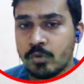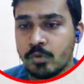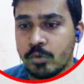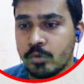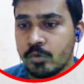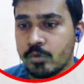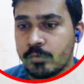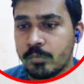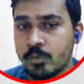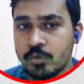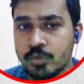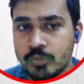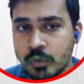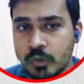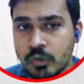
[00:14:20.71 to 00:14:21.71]
go to
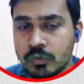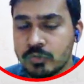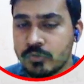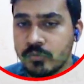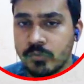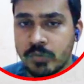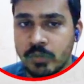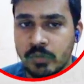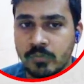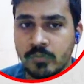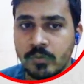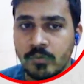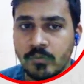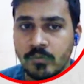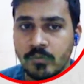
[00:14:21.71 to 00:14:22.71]
your post box or wherever